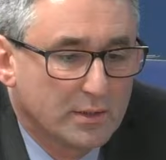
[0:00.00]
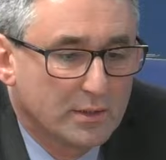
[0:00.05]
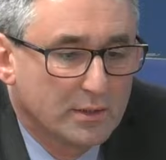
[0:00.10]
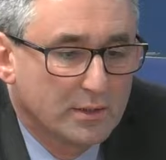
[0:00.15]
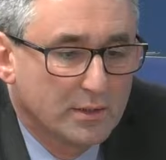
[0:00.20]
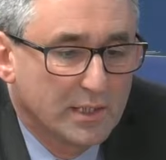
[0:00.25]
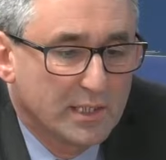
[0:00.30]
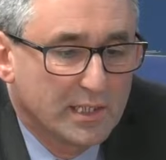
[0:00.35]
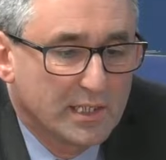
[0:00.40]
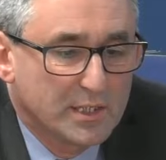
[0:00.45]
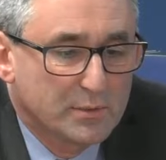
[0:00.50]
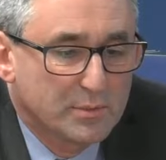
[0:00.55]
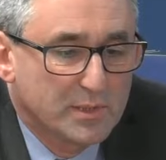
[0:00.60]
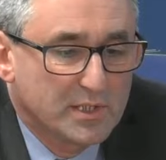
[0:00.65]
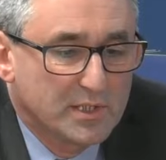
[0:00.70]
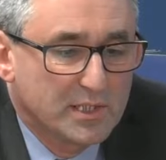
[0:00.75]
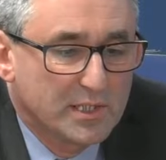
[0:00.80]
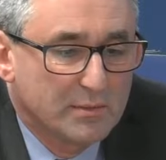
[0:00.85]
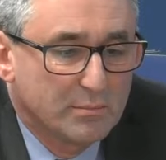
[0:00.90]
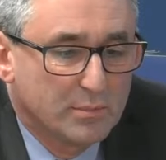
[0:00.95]

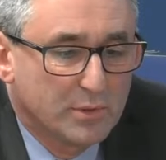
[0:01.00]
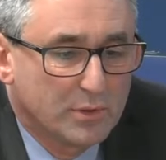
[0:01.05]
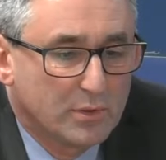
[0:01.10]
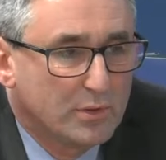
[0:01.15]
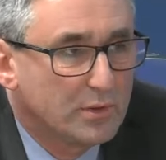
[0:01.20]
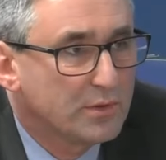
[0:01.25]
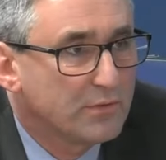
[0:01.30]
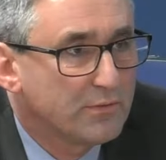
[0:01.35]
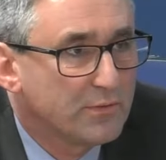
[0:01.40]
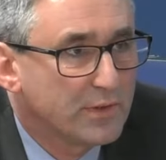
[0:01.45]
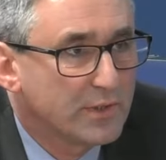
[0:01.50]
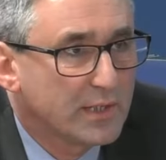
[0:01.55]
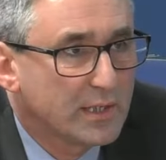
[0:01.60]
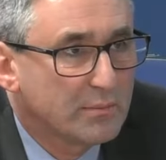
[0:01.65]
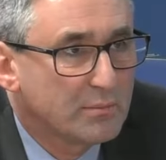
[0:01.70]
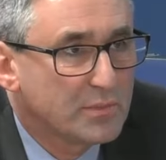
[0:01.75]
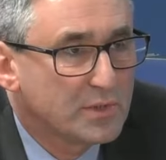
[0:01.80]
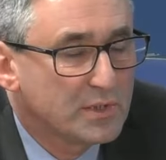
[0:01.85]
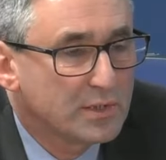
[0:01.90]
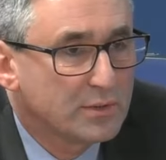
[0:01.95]
NHBC board for
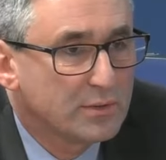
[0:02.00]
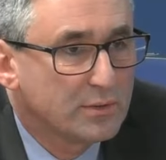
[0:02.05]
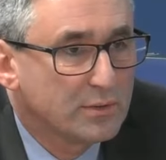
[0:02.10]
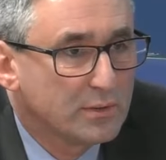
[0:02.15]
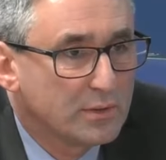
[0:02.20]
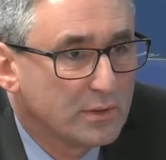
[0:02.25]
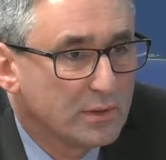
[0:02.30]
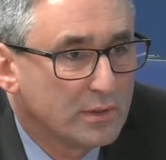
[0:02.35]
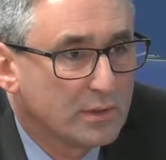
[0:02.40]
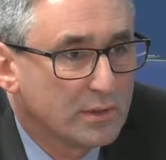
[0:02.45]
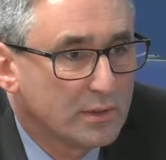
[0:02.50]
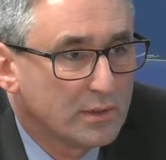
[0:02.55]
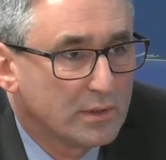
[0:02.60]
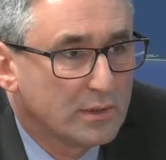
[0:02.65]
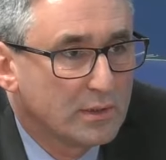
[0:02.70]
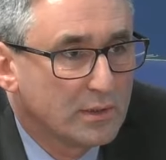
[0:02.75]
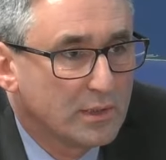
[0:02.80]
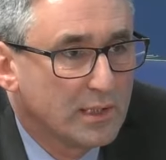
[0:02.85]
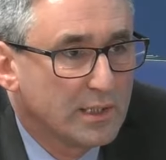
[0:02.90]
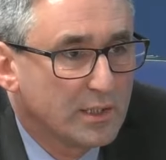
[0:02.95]
them to,
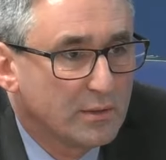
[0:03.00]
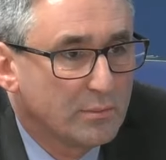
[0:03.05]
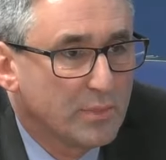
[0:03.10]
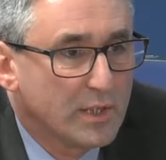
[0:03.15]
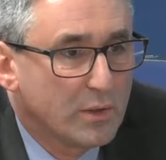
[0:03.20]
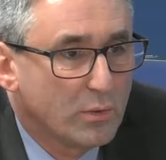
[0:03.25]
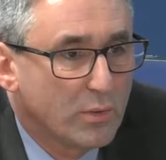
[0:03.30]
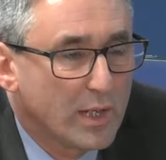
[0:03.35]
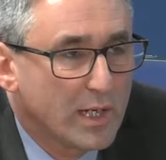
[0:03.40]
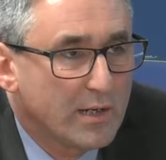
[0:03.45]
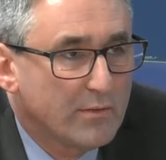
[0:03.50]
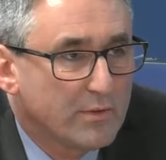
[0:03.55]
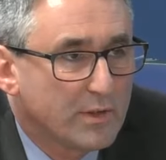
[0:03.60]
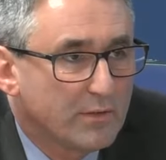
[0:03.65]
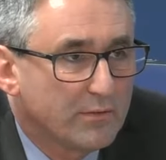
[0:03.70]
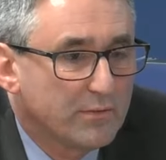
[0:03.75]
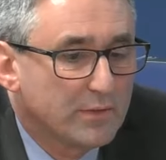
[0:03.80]
be aware of.